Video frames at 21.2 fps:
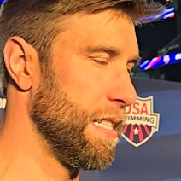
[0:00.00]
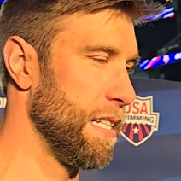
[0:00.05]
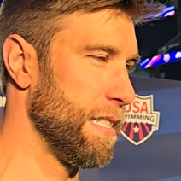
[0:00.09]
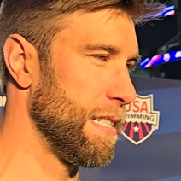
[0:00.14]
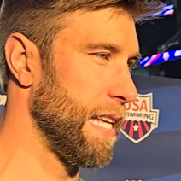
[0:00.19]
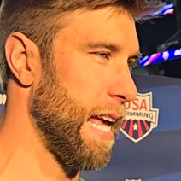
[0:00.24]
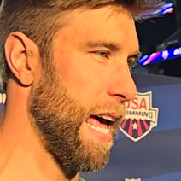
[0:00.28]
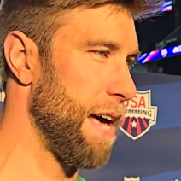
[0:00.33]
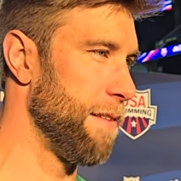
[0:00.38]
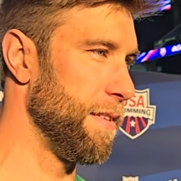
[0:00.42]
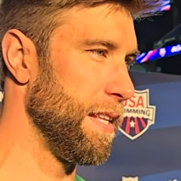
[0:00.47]

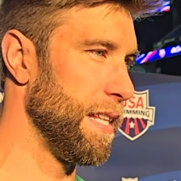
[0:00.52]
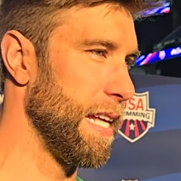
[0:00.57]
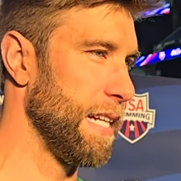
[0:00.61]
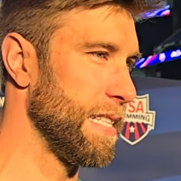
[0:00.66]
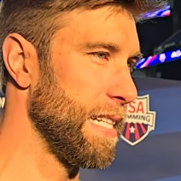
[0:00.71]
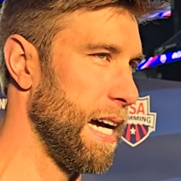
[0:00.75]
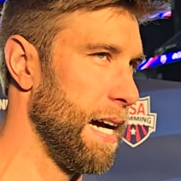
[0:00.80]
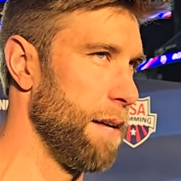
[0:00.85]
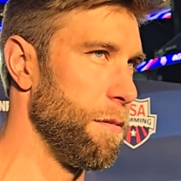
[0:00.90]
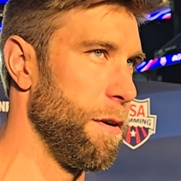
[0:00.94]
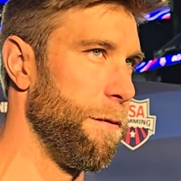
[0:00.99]
Just having
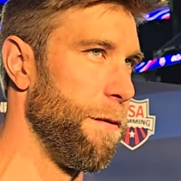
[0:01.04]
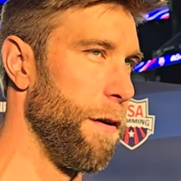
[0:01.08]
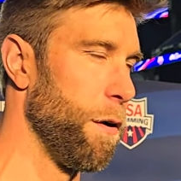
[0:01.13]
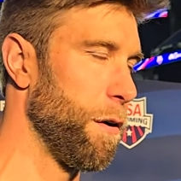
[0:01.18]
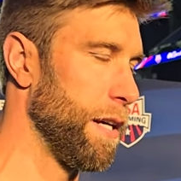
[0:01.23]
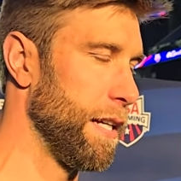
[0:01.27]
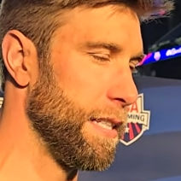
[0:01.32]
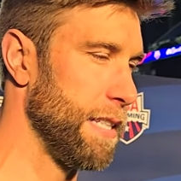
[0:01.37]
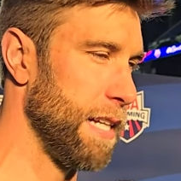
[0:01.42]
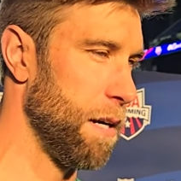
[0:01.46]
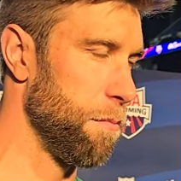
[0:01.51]
that time to
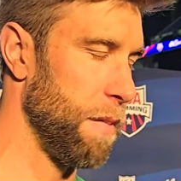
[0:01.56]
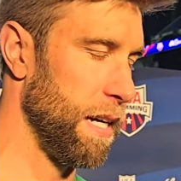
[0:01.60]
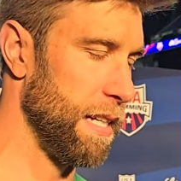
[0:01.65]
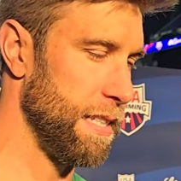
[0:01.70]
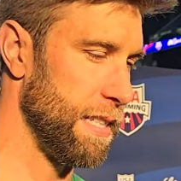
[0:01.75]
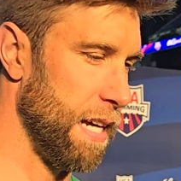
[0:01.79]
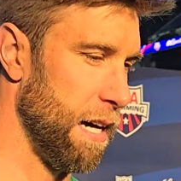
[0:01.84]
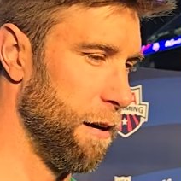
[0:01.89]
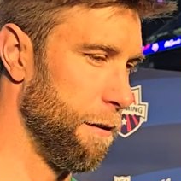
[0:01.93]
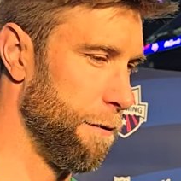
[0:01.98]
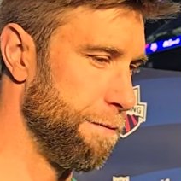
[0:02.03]
focus on
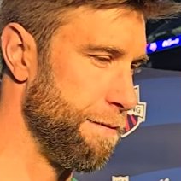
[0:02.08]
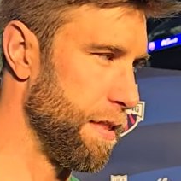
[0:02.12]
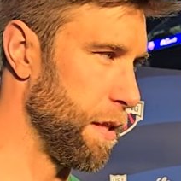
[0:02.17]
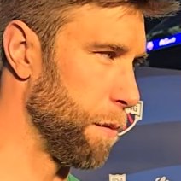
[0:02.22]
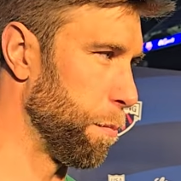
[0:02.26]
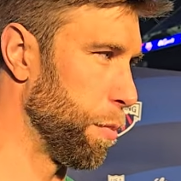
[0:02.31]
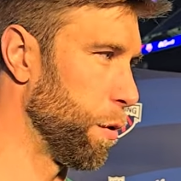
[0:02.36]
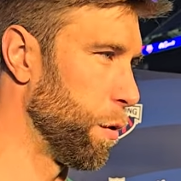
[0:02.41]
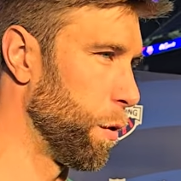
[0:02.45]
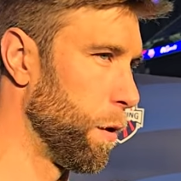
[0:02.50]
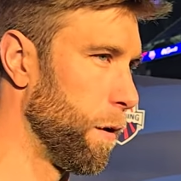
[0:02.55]
myself in
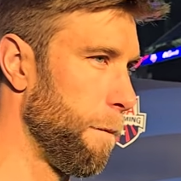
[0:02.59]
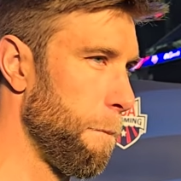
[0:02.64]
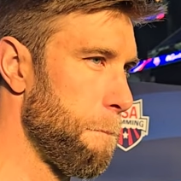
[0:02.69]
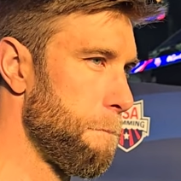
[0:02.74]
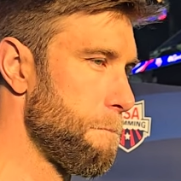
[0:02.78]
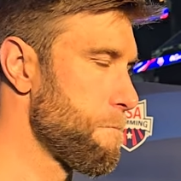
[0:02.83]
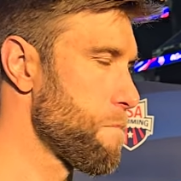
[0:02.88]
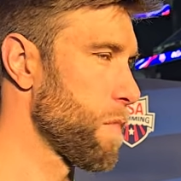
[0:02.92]
the pool